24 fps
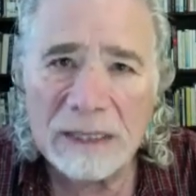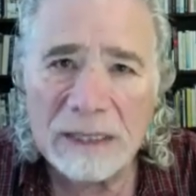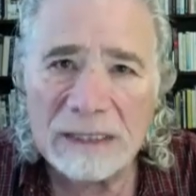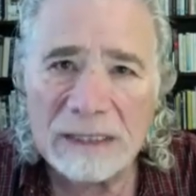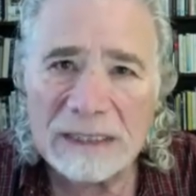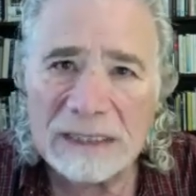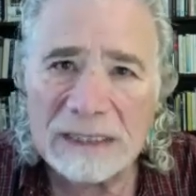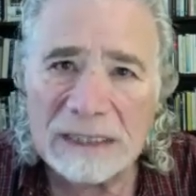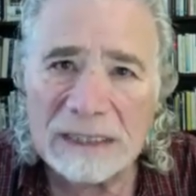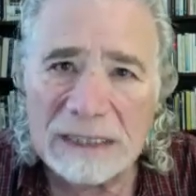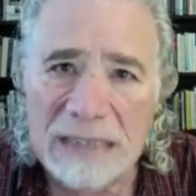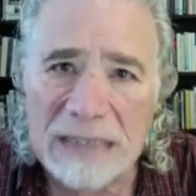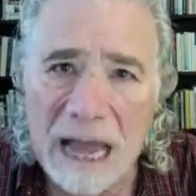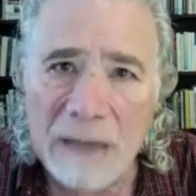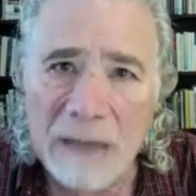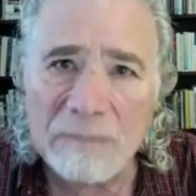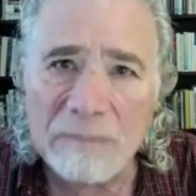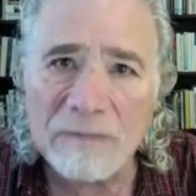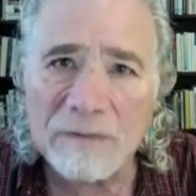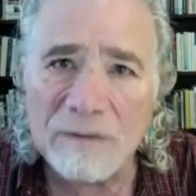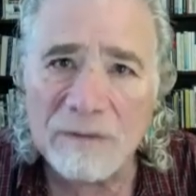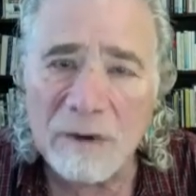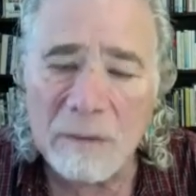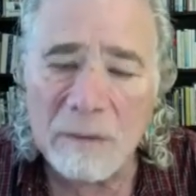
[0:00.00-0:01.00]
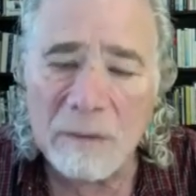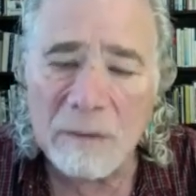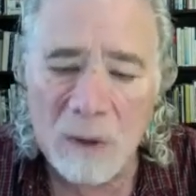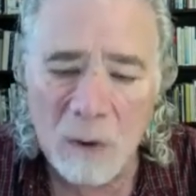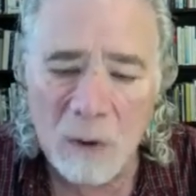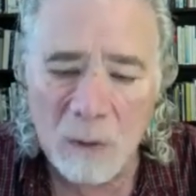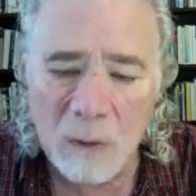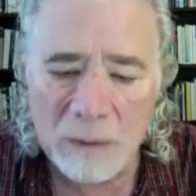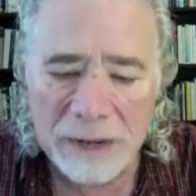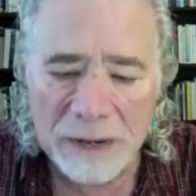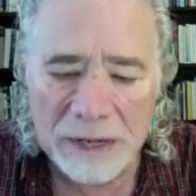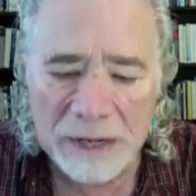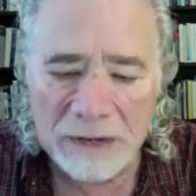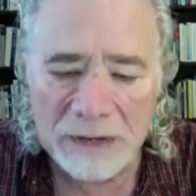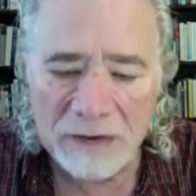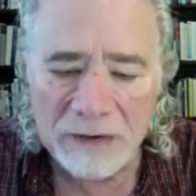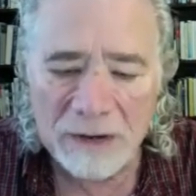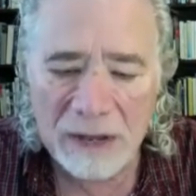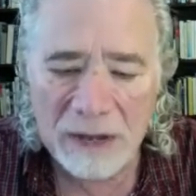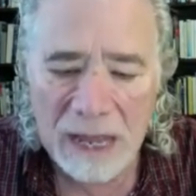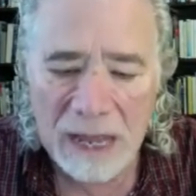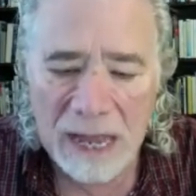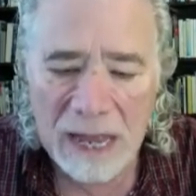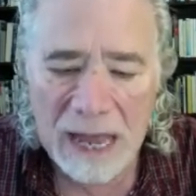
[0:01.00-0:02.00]
Stop for a moment
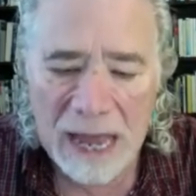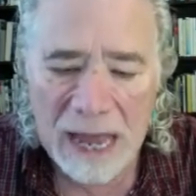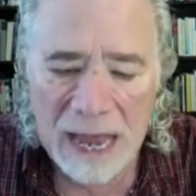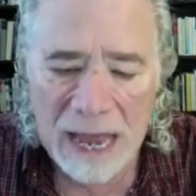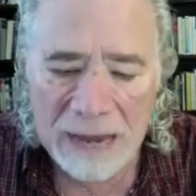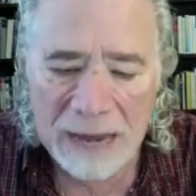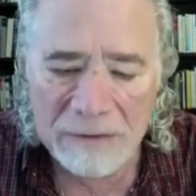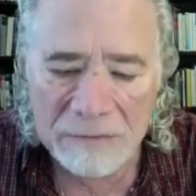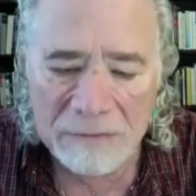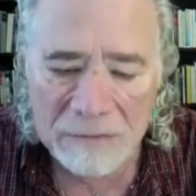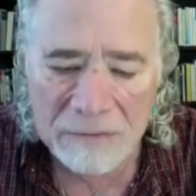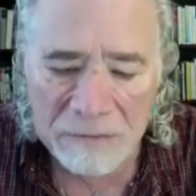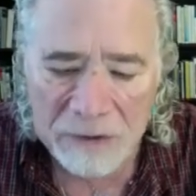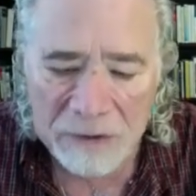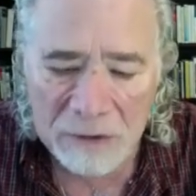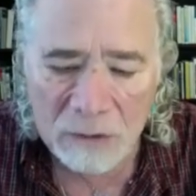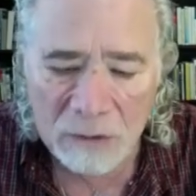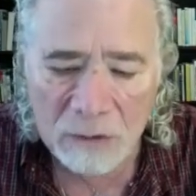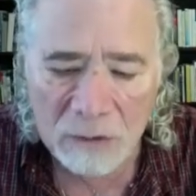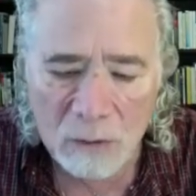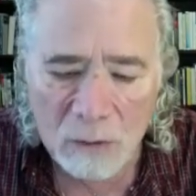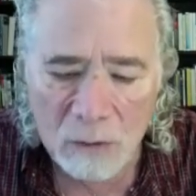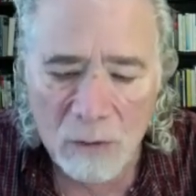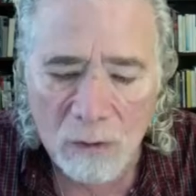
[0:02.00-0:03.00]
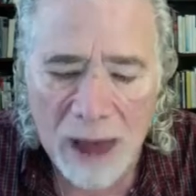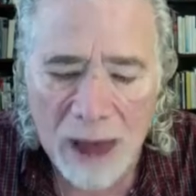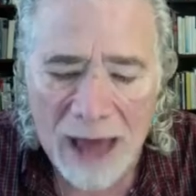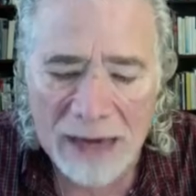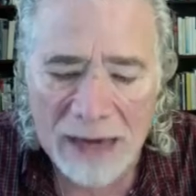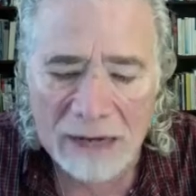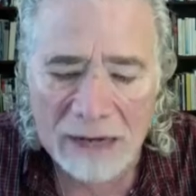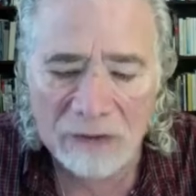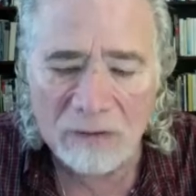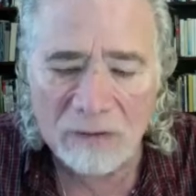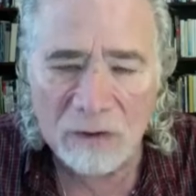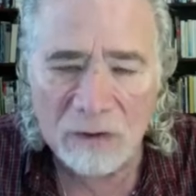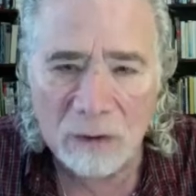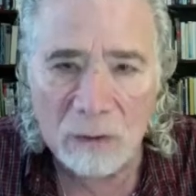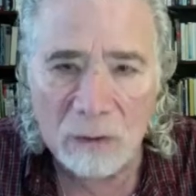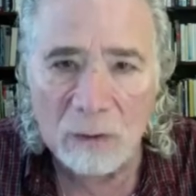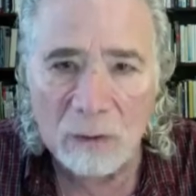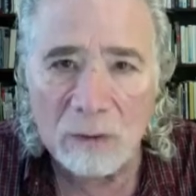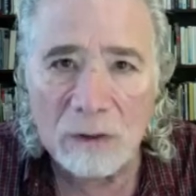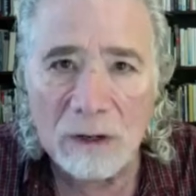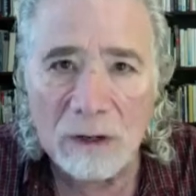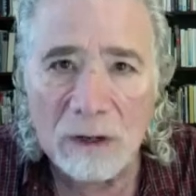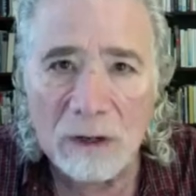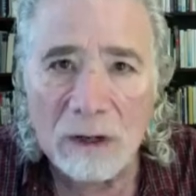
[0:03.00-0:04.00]
and feel
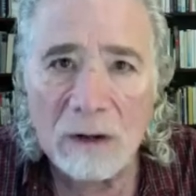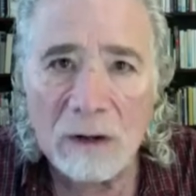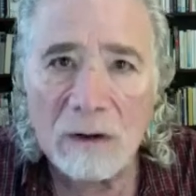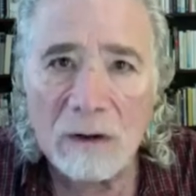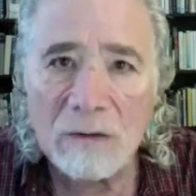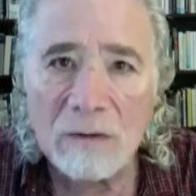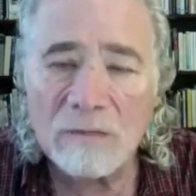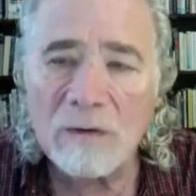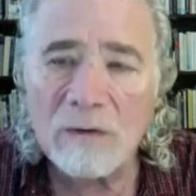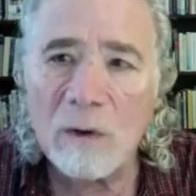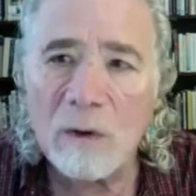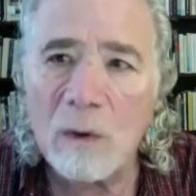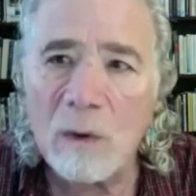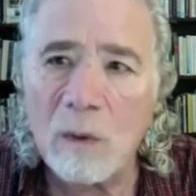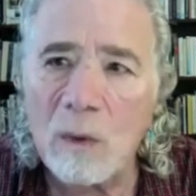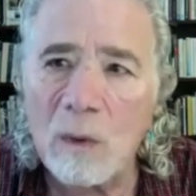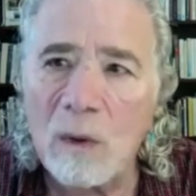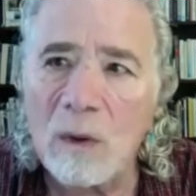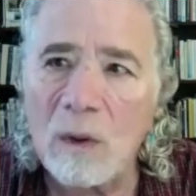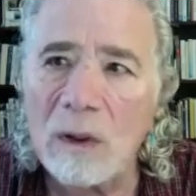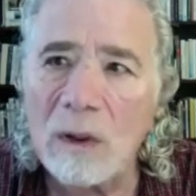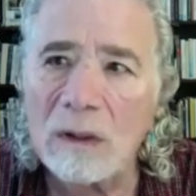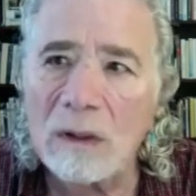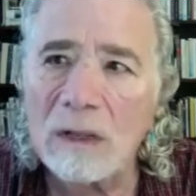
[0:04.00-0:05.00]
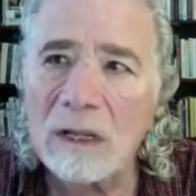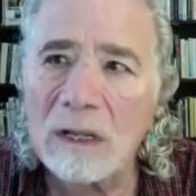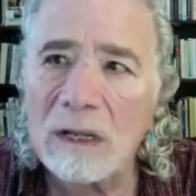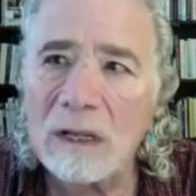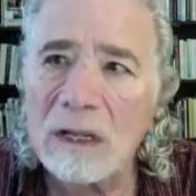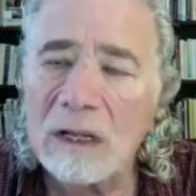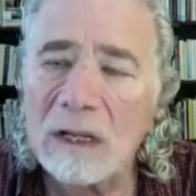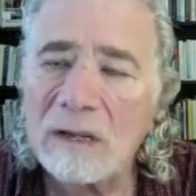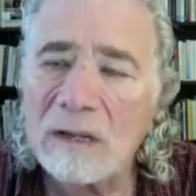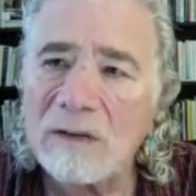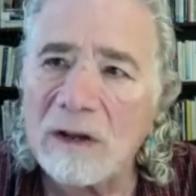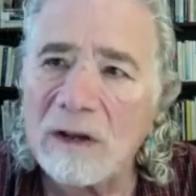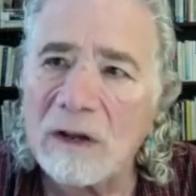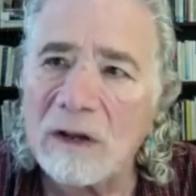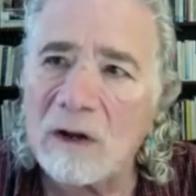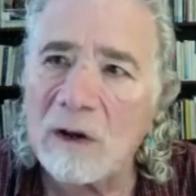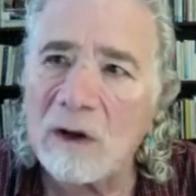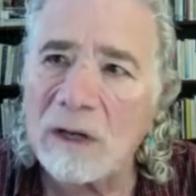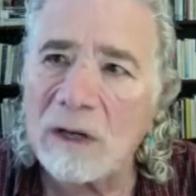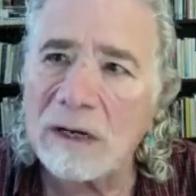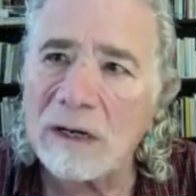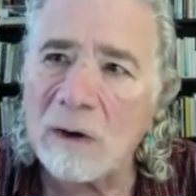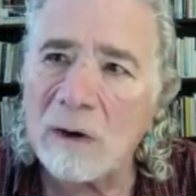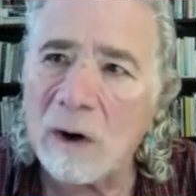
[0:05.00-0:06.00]
gratitude for all the
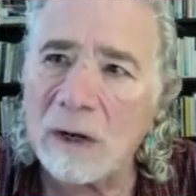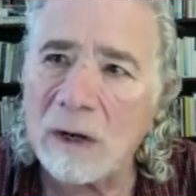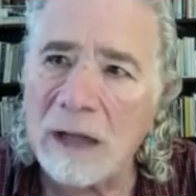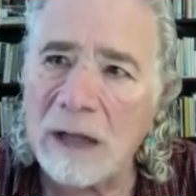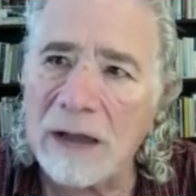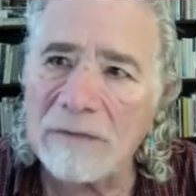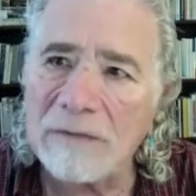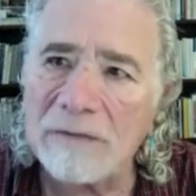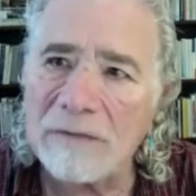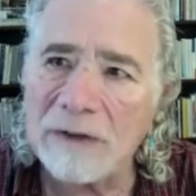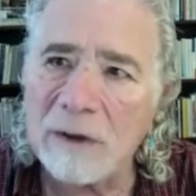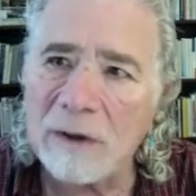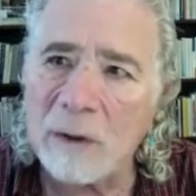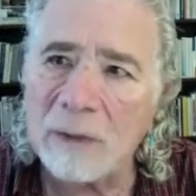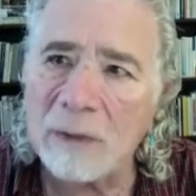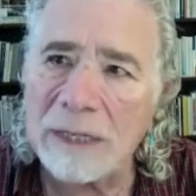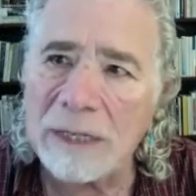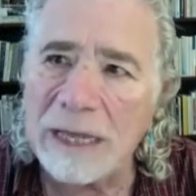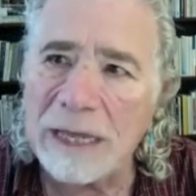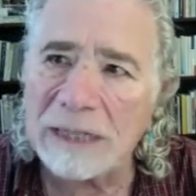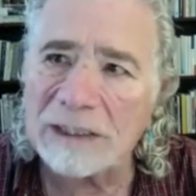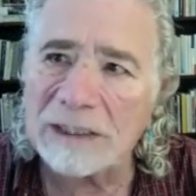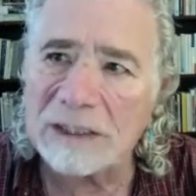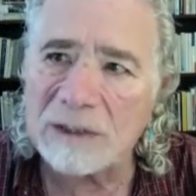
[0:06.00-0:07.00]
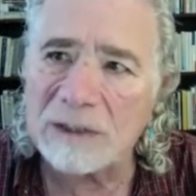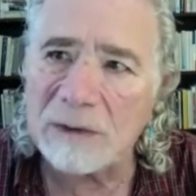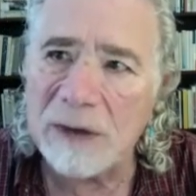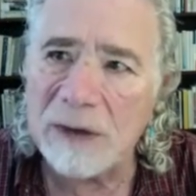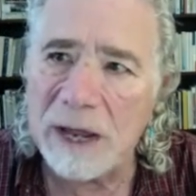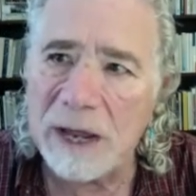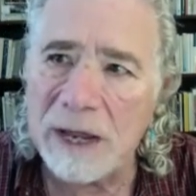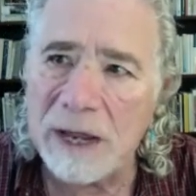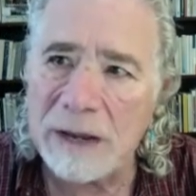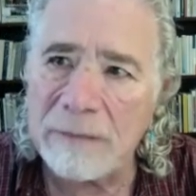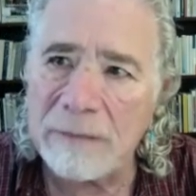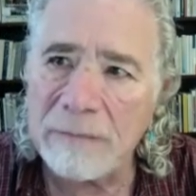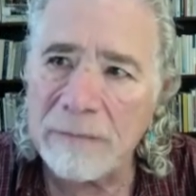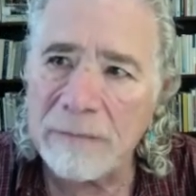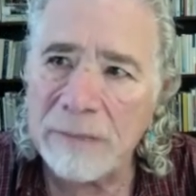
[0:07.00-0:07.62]
good in our life. You know, yesterday,